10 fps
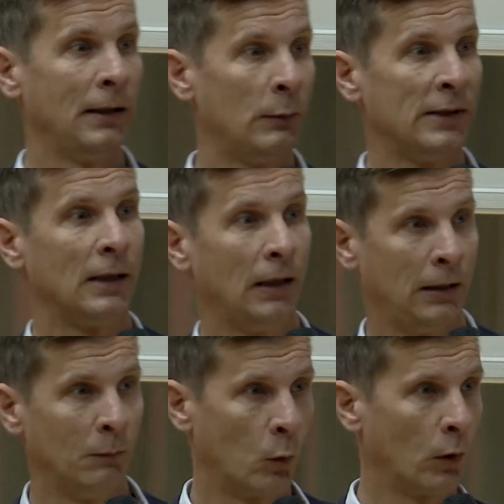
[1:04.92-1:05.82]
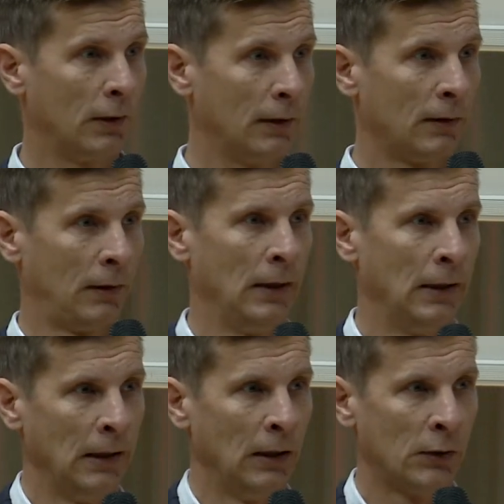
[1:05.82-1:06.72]
increasingly important.
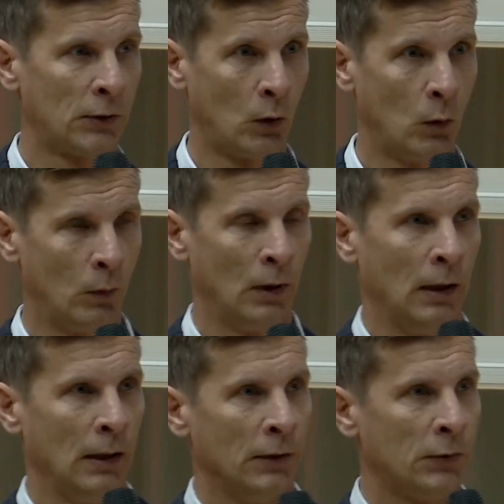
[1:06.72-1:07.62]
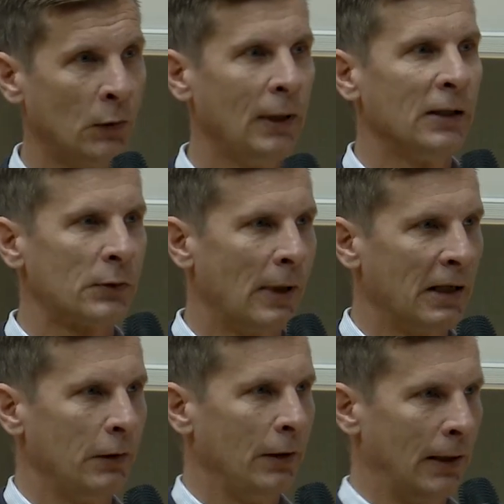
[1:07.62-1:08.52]
So you need a
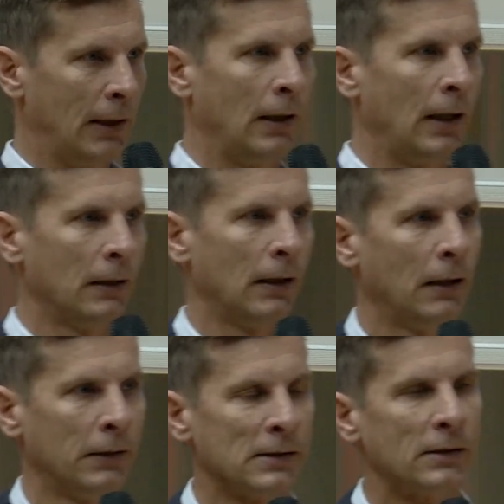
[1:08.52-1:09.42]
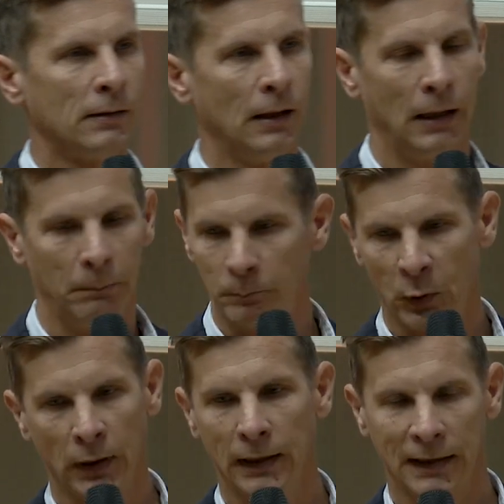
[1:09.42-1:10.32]
strategy there, and just
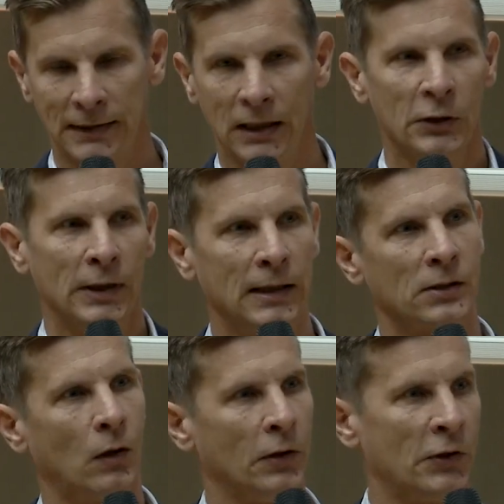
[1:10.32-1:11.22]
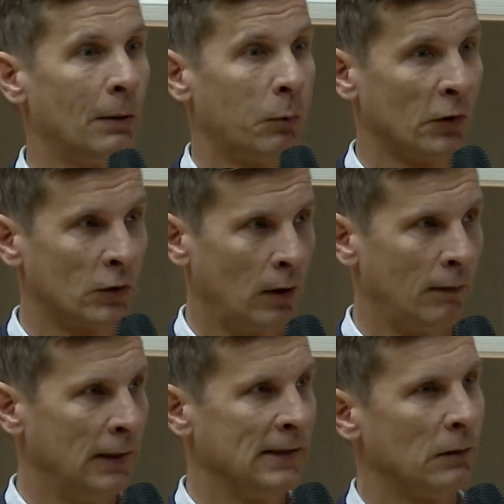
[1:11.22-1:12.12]
putting Excel sheets on a SharePoint
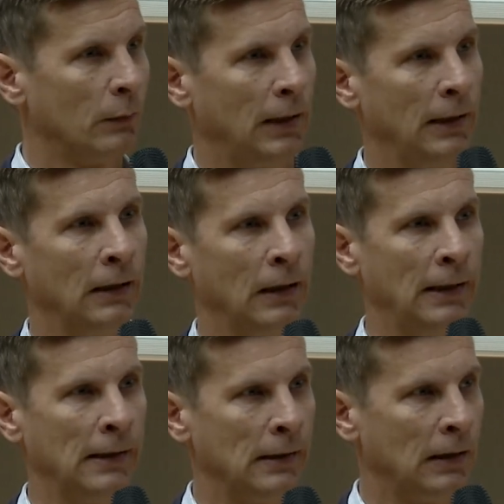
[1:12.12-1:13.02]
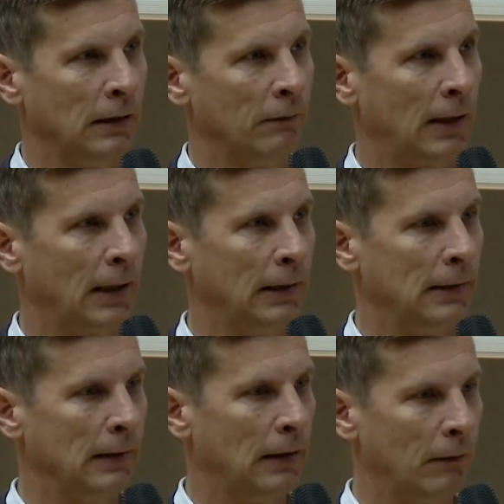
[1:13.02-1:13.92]
server isn't really a
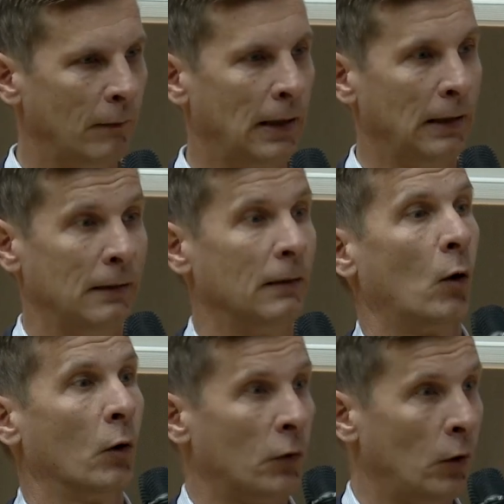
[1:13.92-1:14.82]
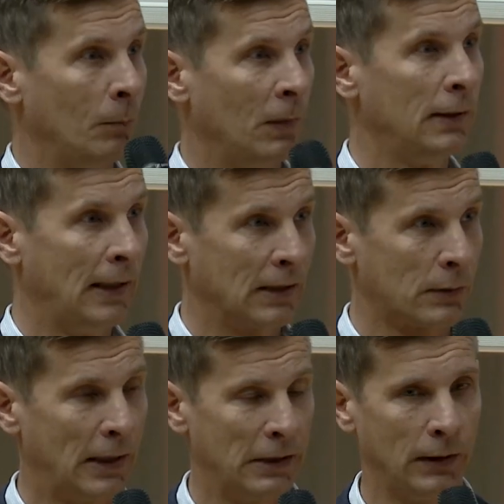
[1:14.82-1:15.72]
valid long-term data
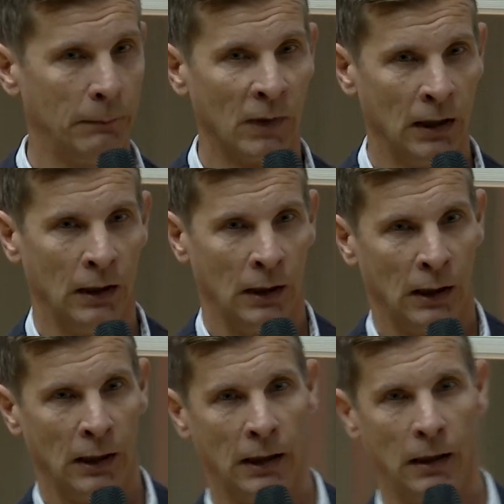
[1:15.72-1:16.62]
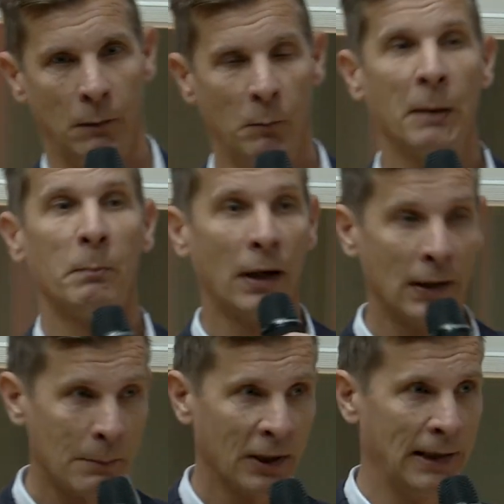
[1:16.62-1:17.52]
strategy. But
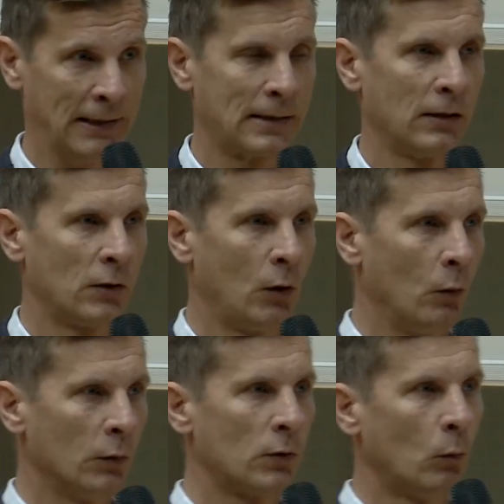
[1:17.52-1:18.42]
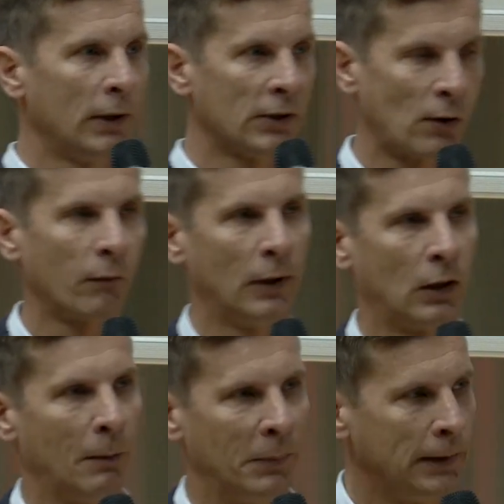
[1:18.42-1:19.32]
Bionamic is. So we're a software
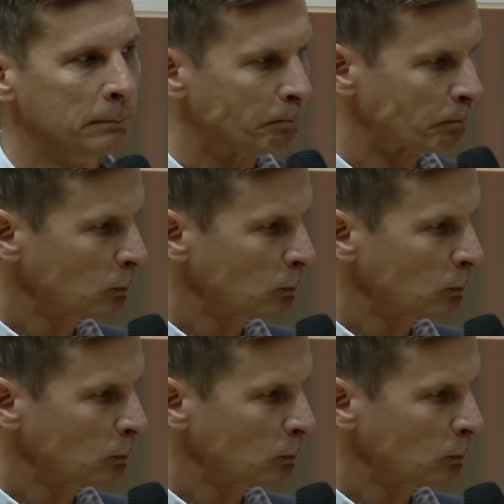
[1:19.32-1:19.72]
company.